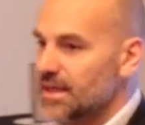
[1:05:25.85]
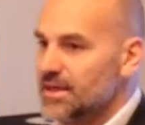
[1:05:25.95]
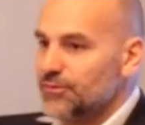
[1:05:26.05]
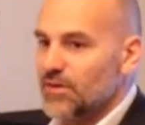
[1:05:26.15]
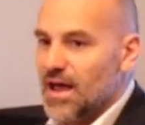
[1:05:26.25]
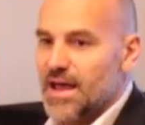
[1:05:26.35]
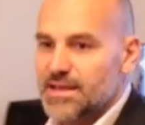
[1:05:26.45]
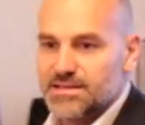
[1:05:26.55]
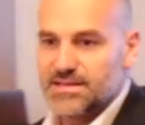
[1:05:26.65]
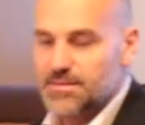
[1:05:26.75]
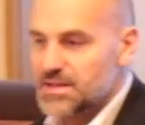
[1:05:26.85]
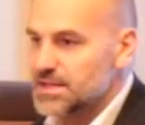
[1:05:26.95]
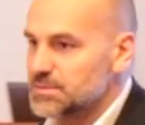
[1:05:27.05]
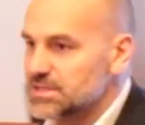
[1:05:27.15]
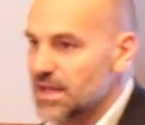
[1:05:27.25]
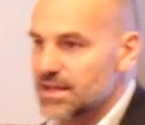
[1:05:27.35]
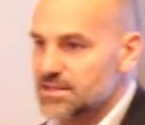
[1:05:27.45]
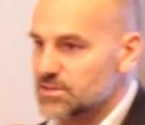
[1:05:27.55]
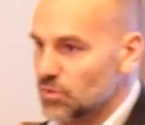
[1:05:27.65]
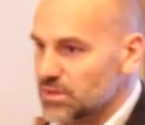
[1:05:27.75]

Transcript: If I, as a medium-sized